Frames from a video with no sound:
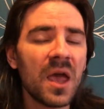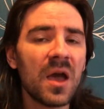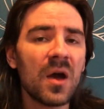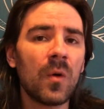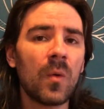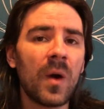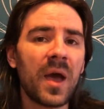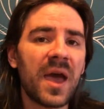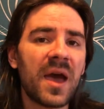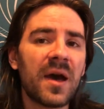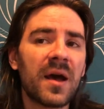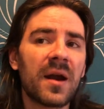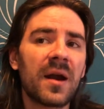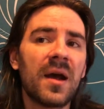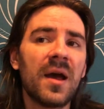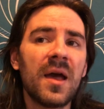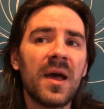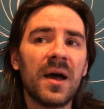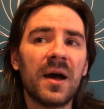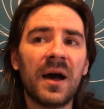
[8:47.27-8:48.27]

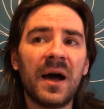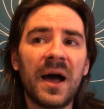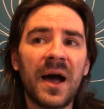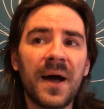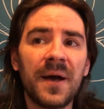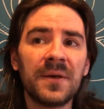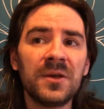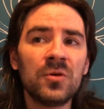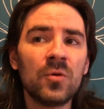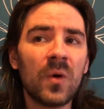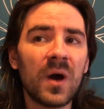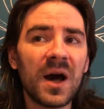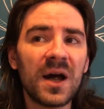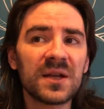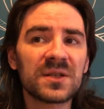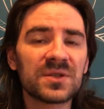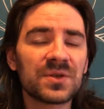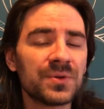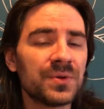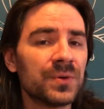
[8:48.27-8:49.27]
where uh, you
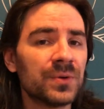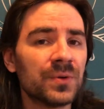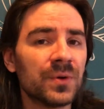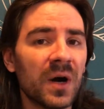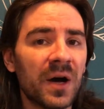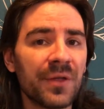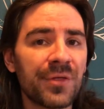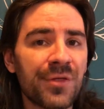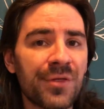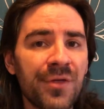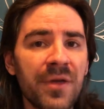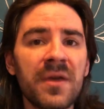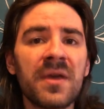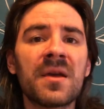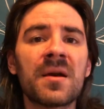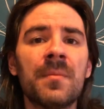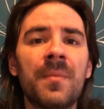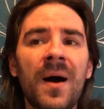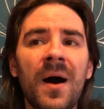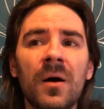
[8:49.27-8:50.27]
are to uh,
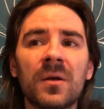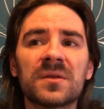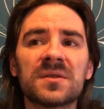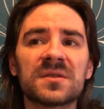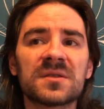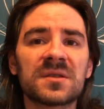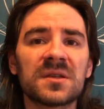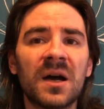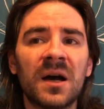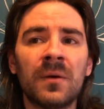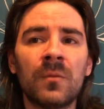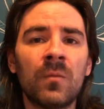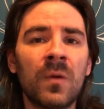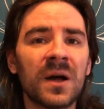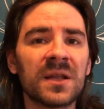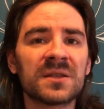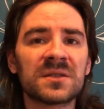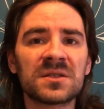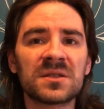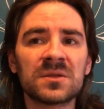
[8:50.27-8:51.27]
think about uh,
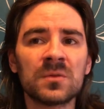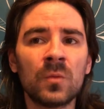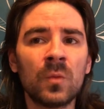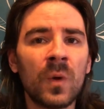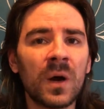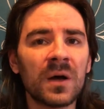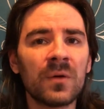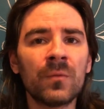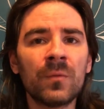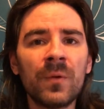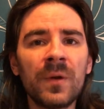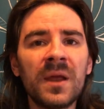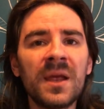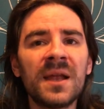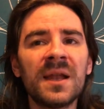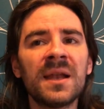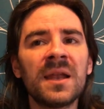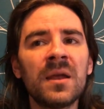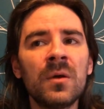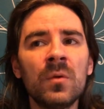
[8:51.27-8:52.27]
what, what
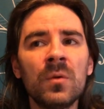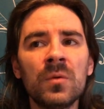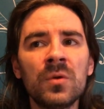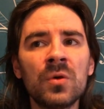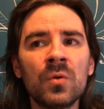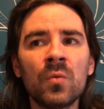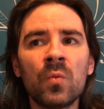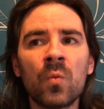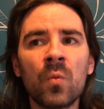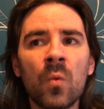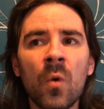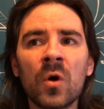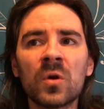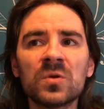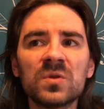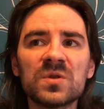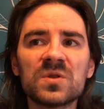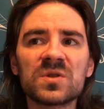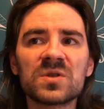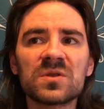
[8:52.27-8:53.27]
really you
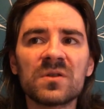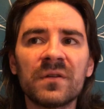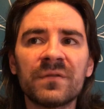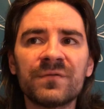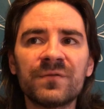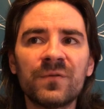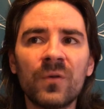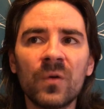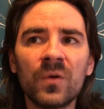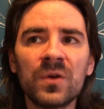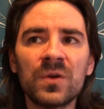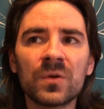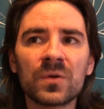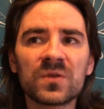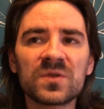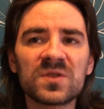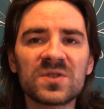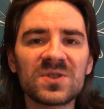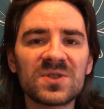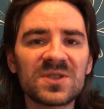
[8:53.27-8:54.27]
want for
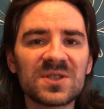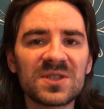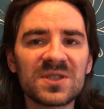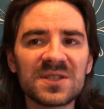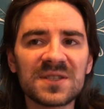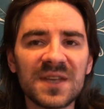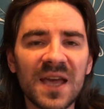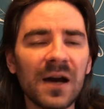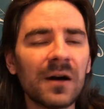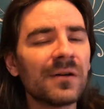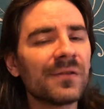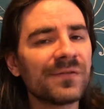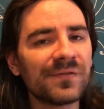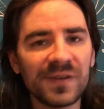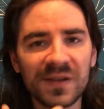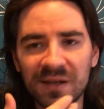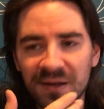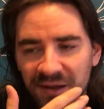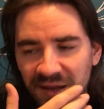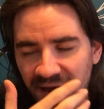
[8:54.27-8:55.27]
yourself self
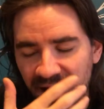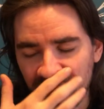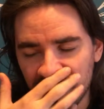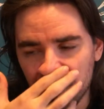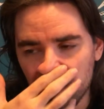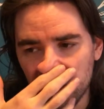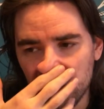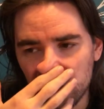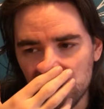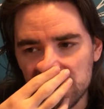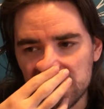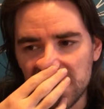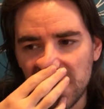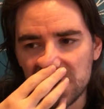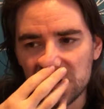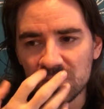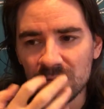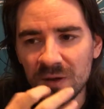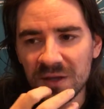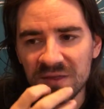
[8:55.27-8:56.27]
in life because
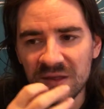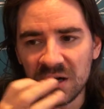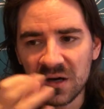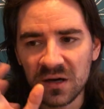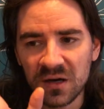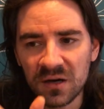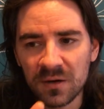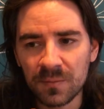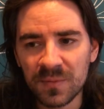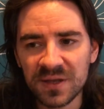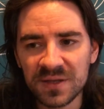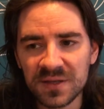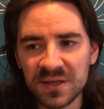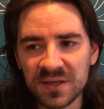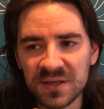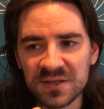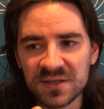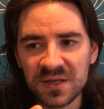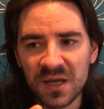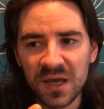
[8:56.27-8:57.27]
that's what the hermit
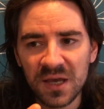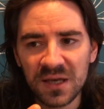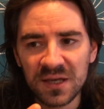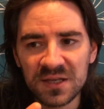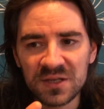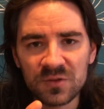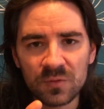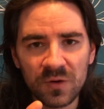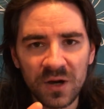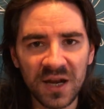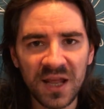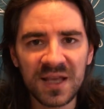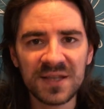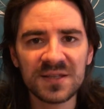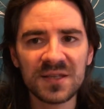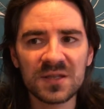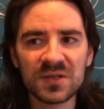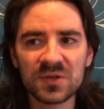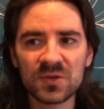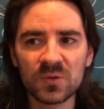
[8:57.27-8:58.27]
is is
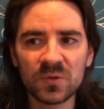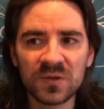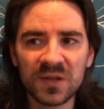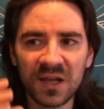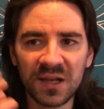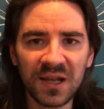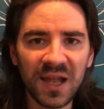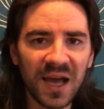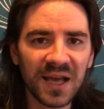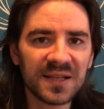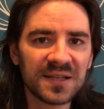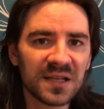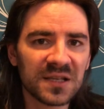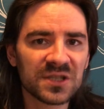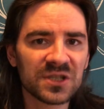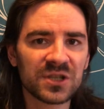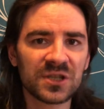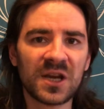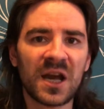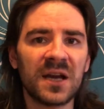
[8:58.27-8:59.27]
related to the light that
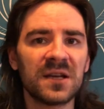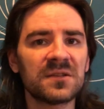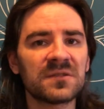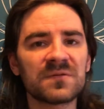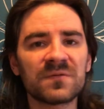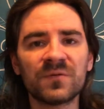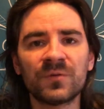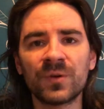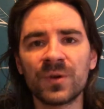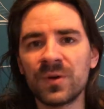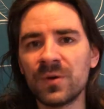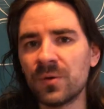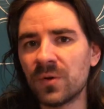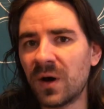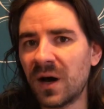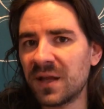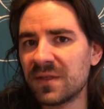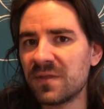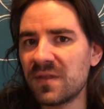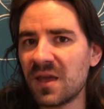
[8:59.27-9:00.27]
shines for you
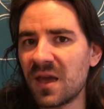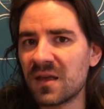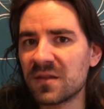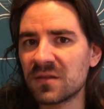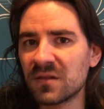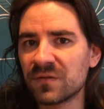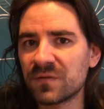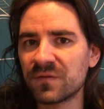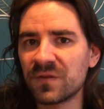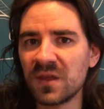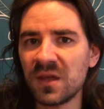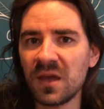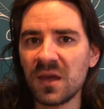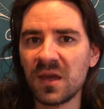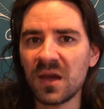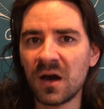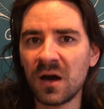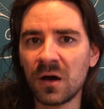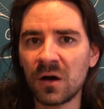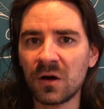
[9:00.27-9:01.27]
at the end of
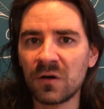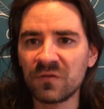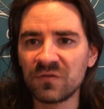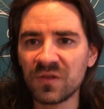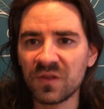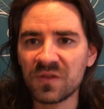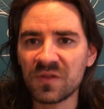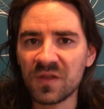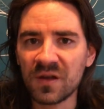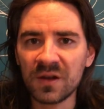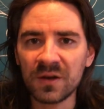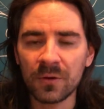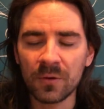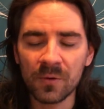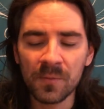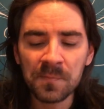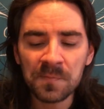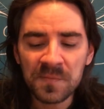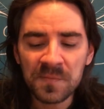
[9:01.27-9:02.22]
the uh, of the tunnel